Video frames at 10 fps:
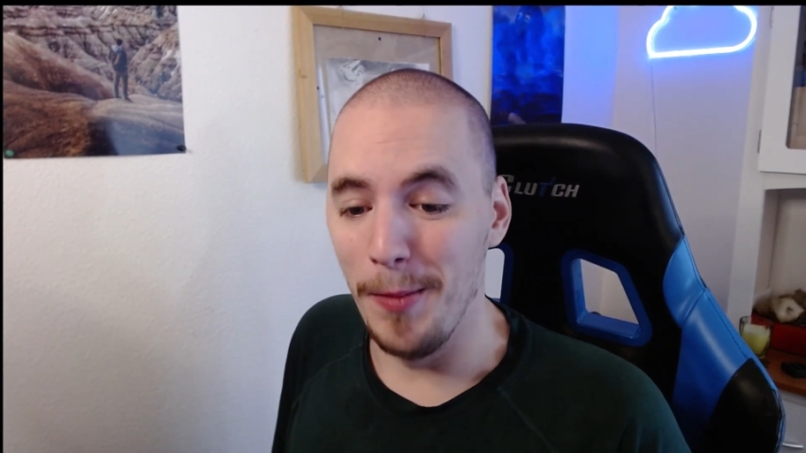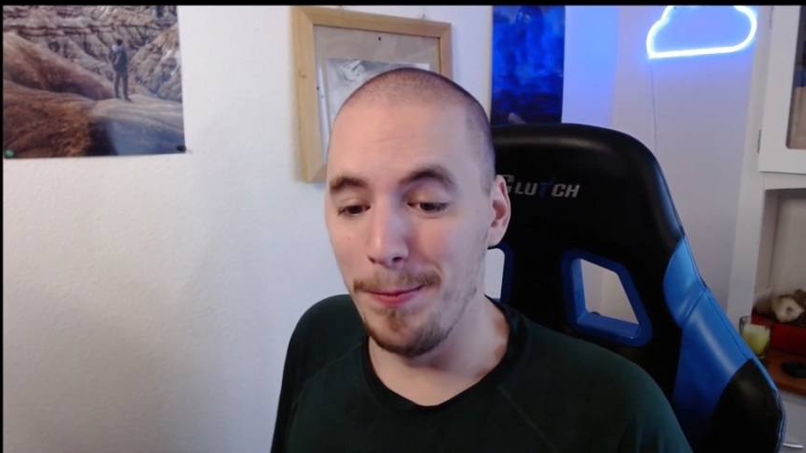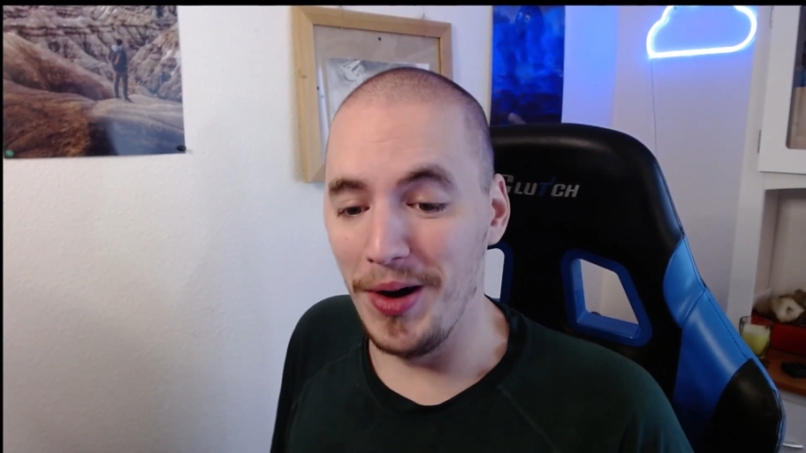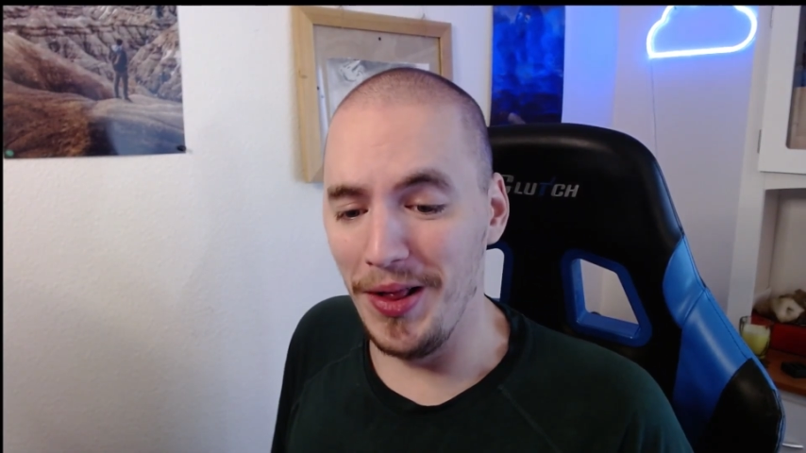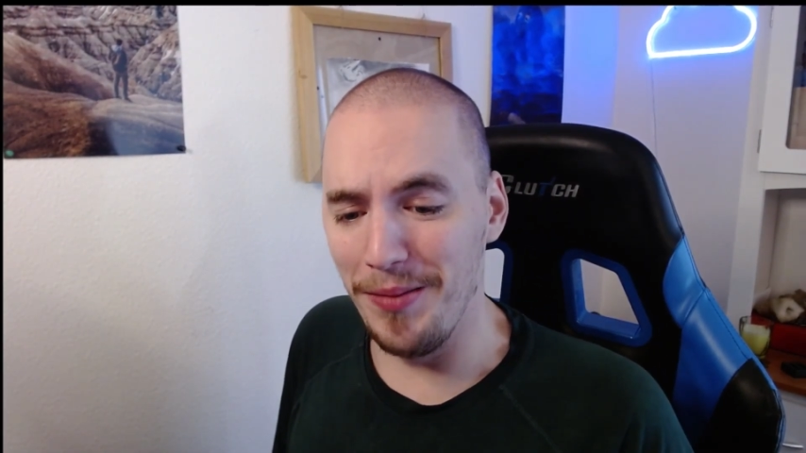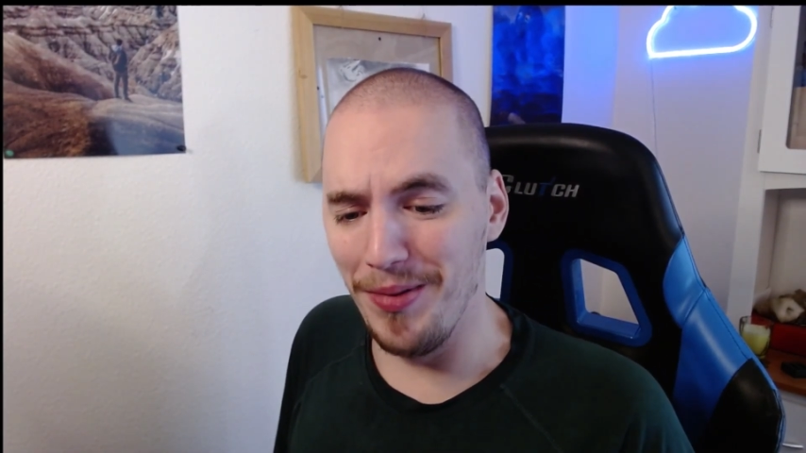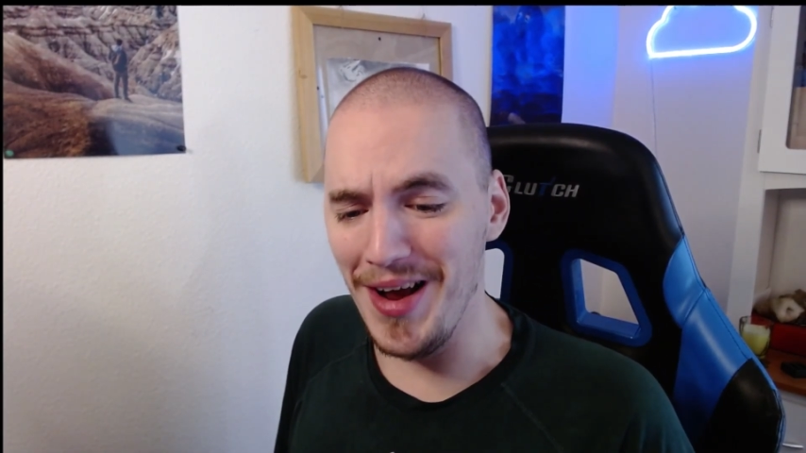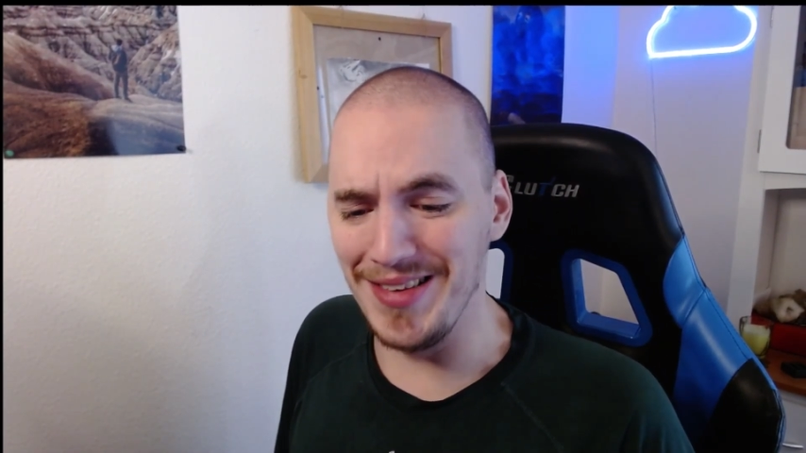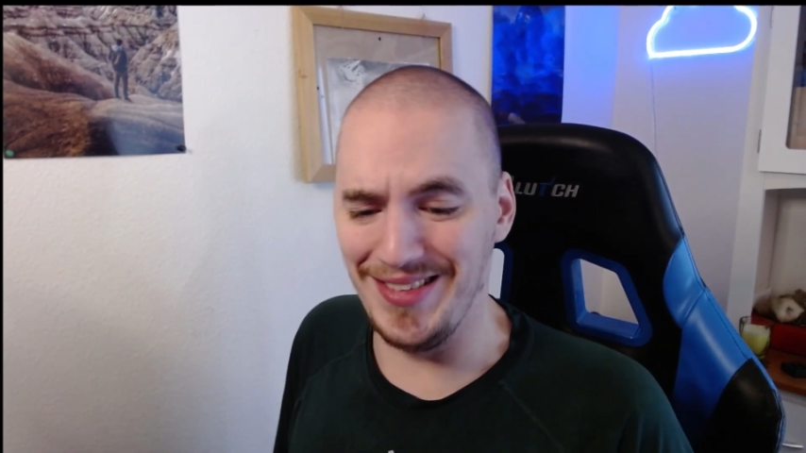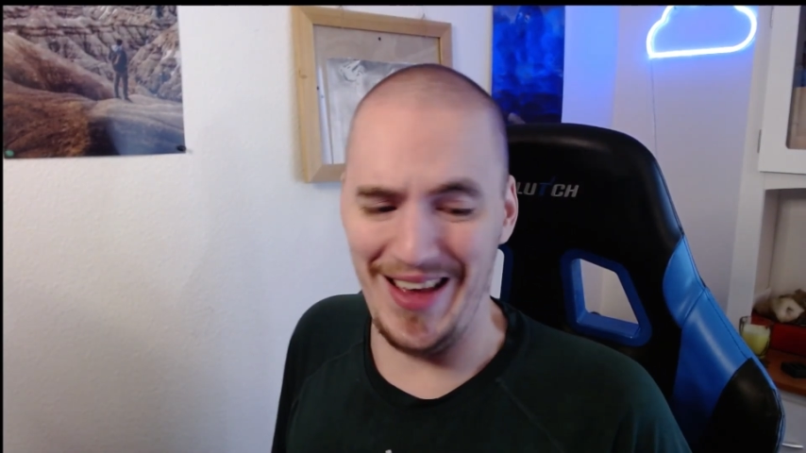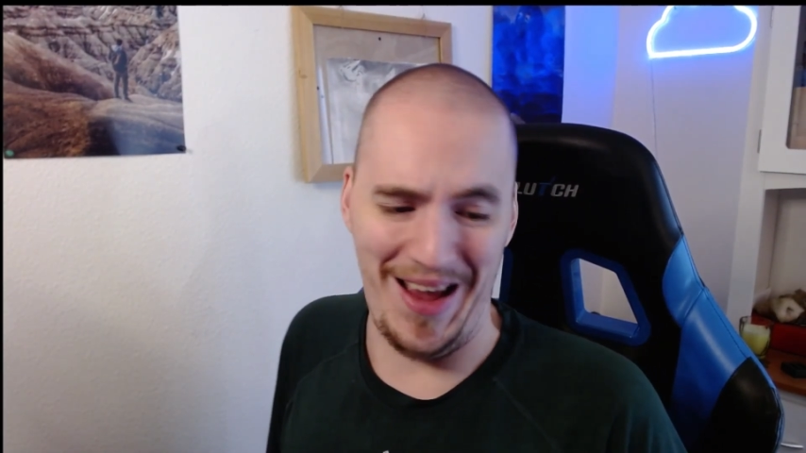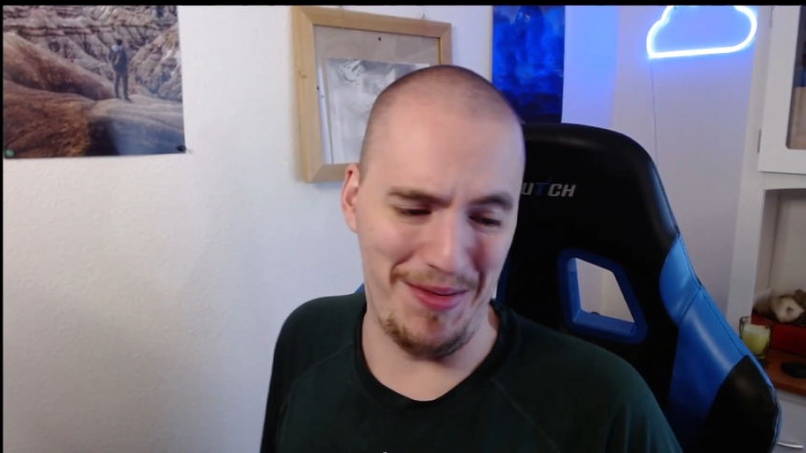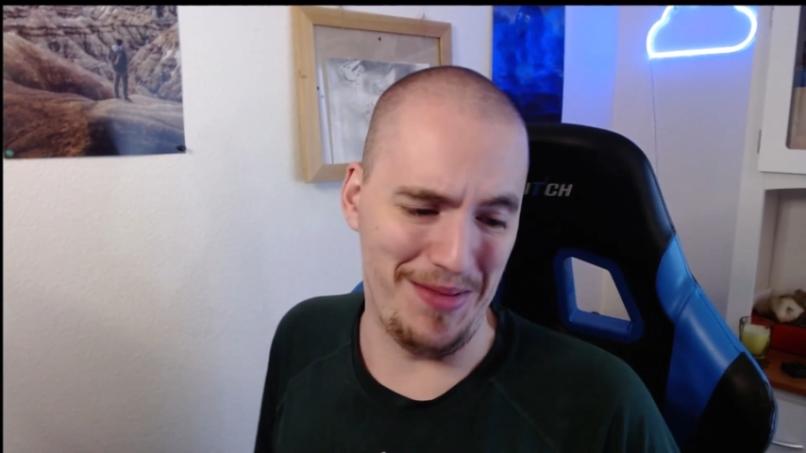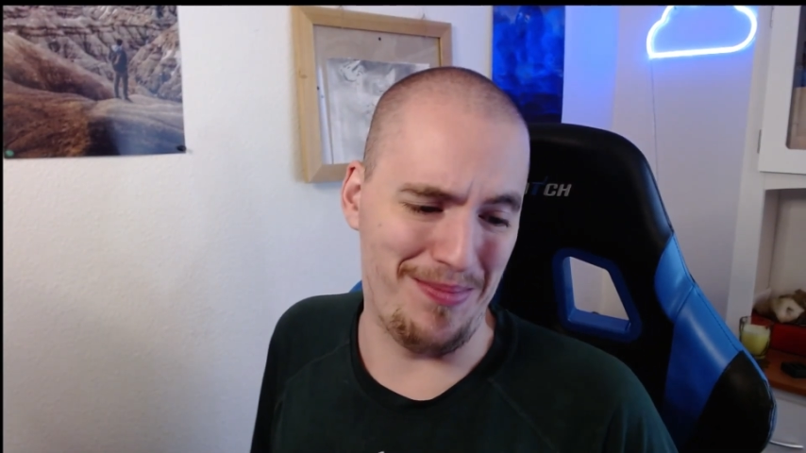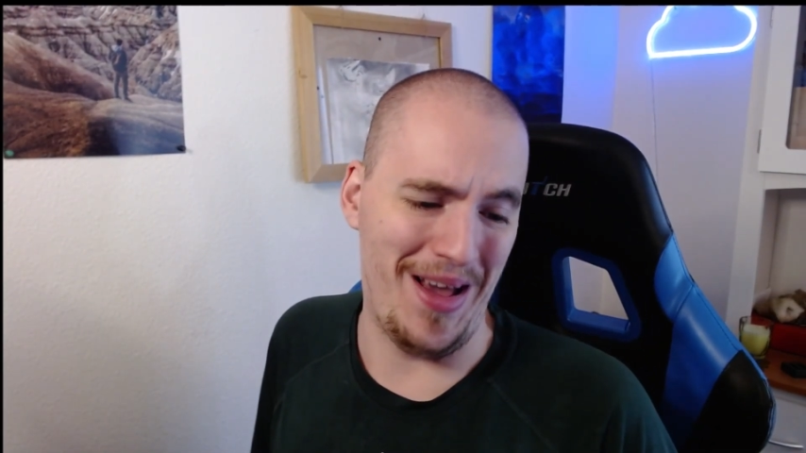But on the bright side,
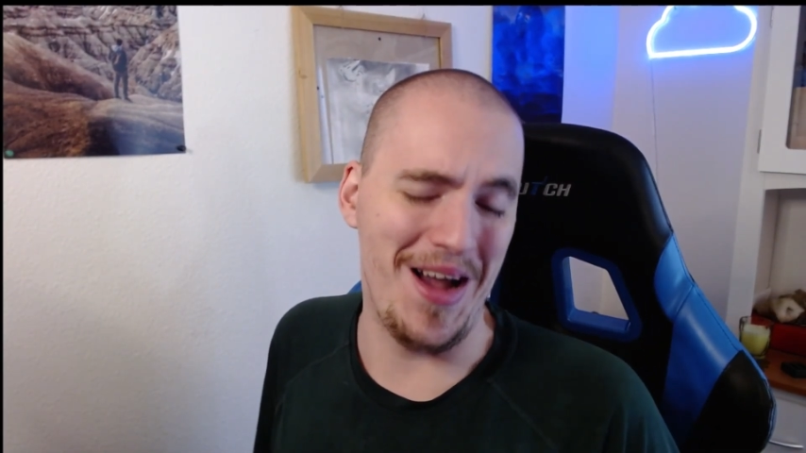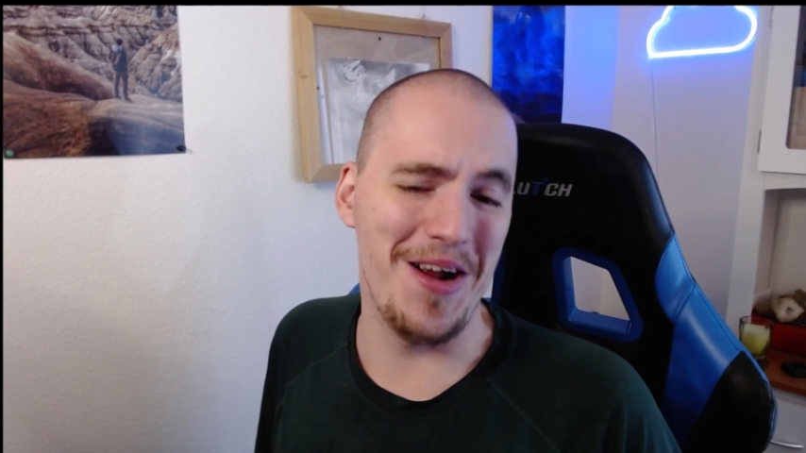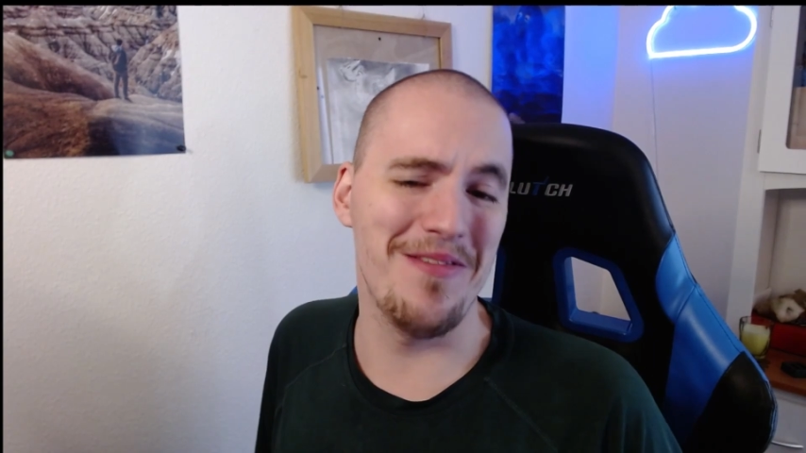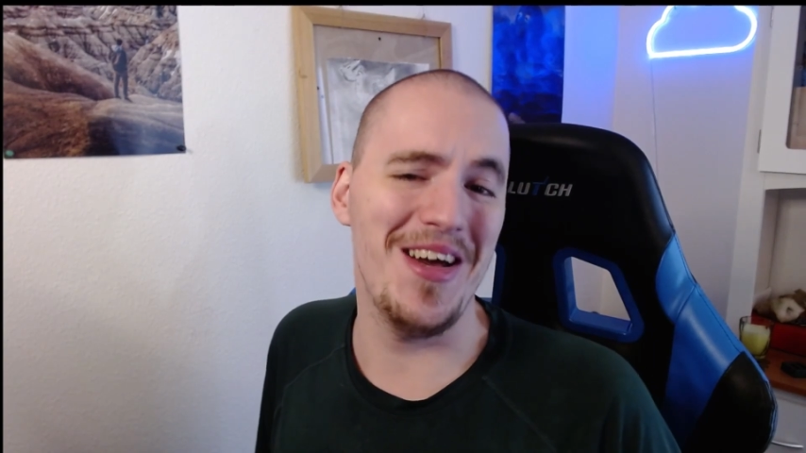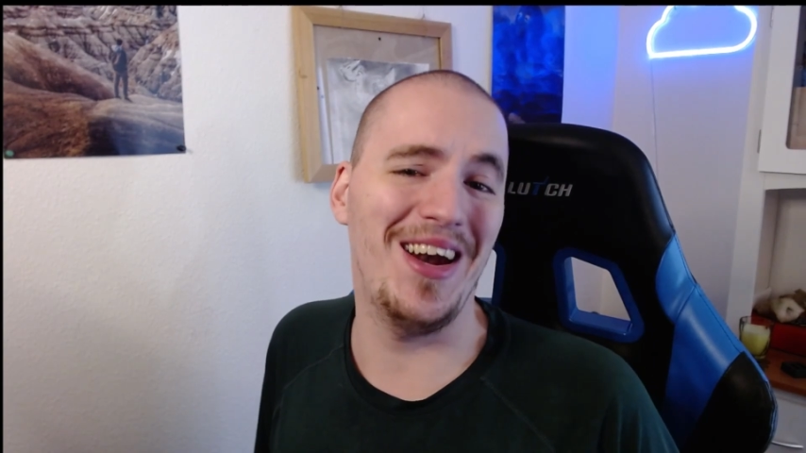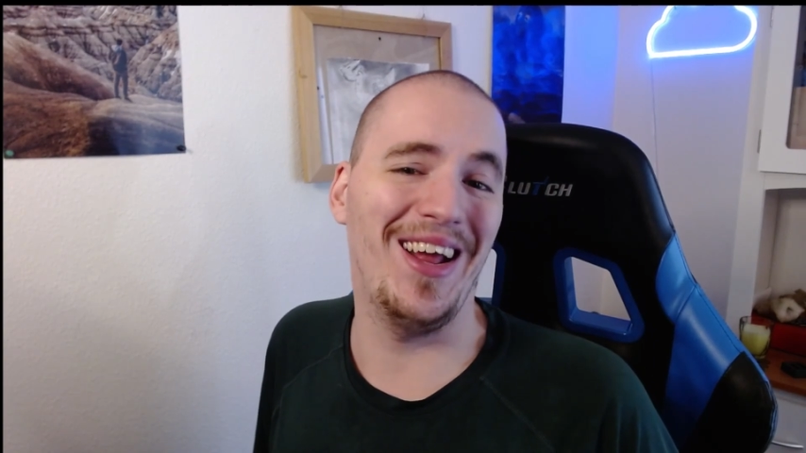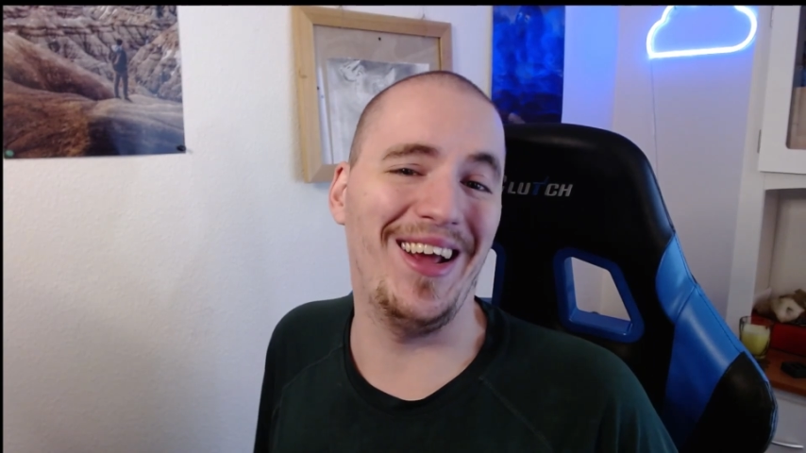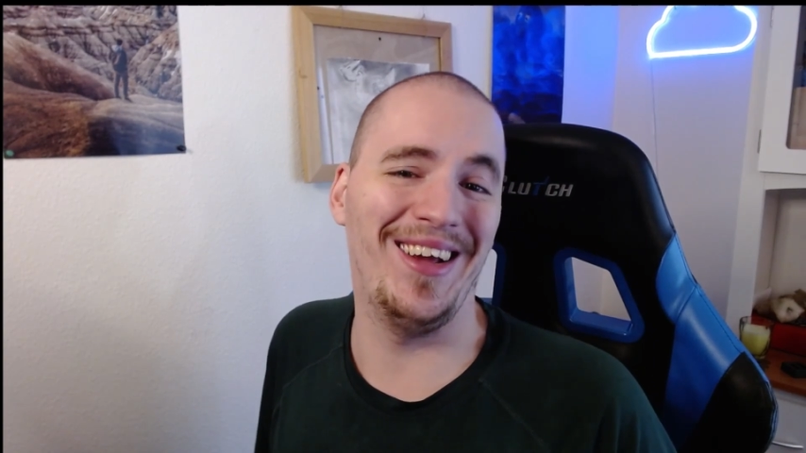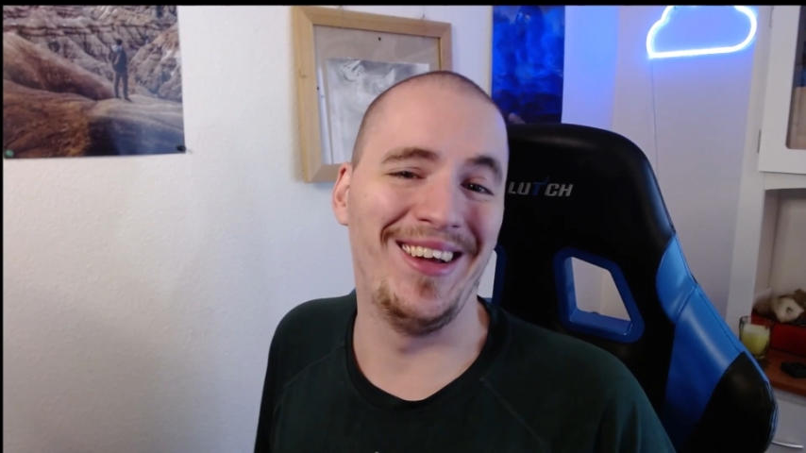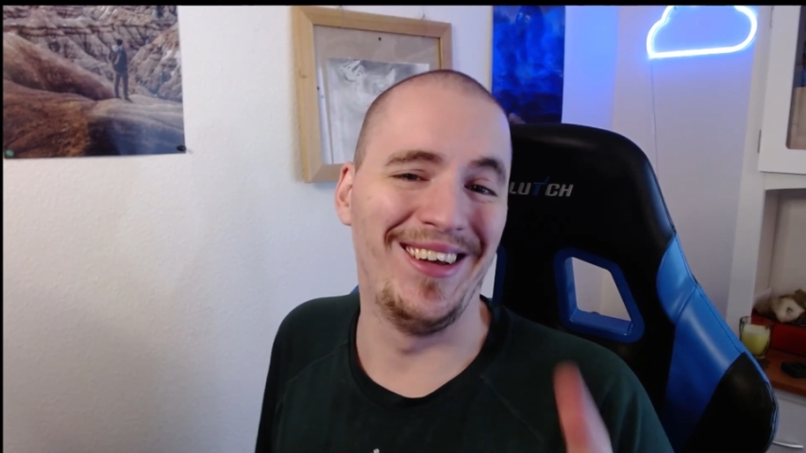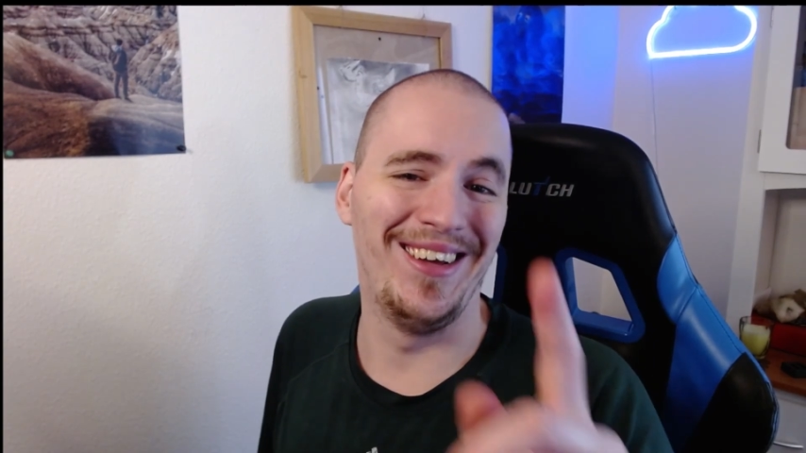with the power of editing,